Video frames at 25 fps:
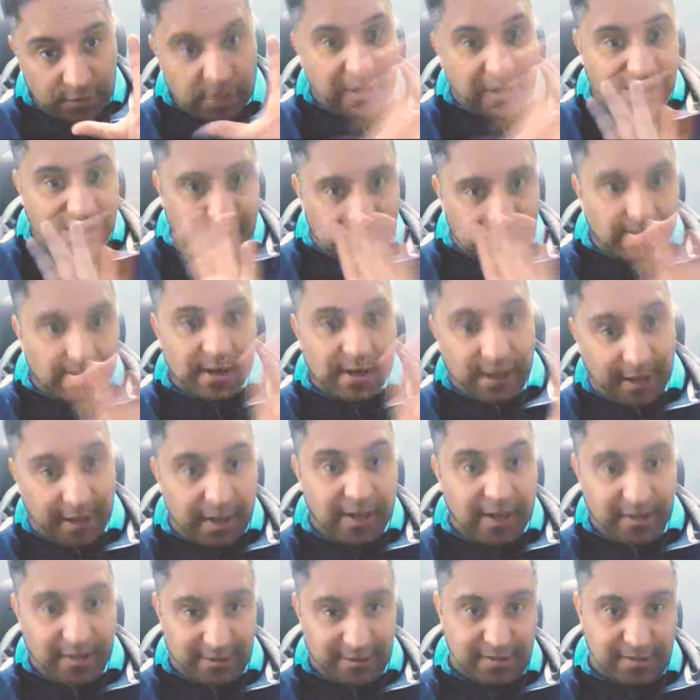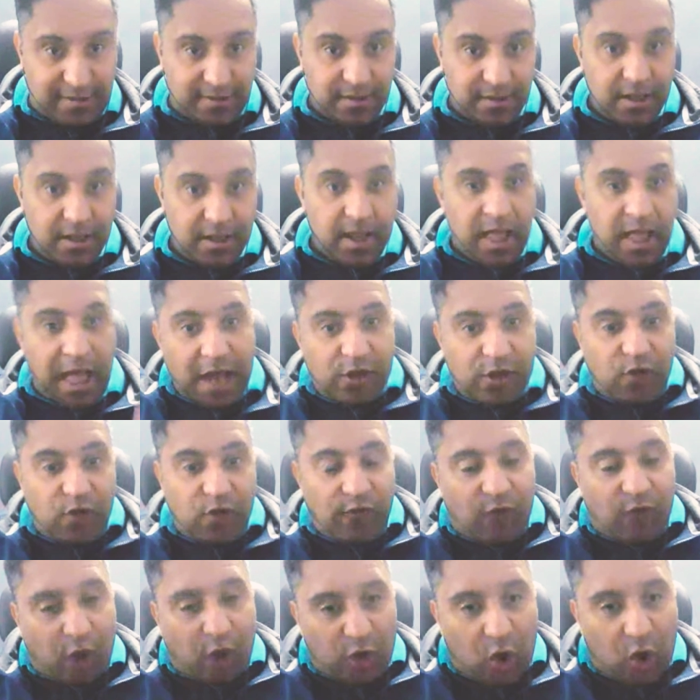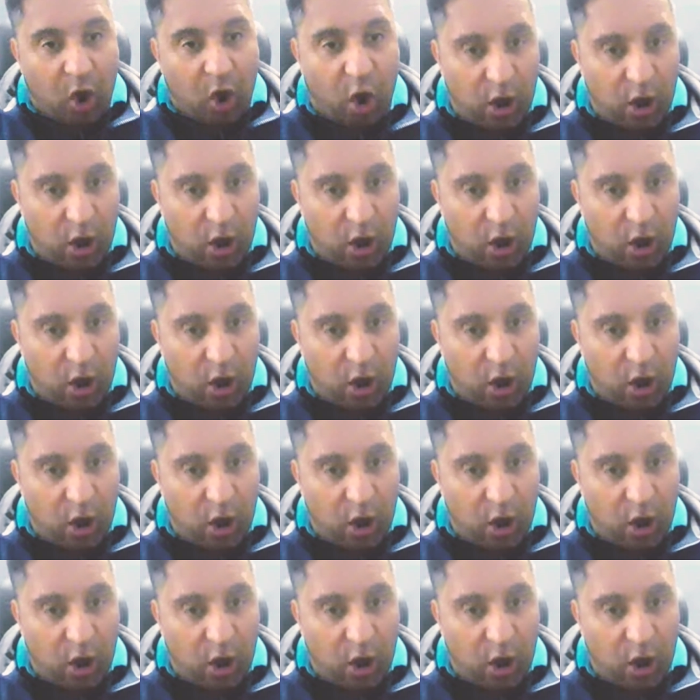the customer agrees and you've got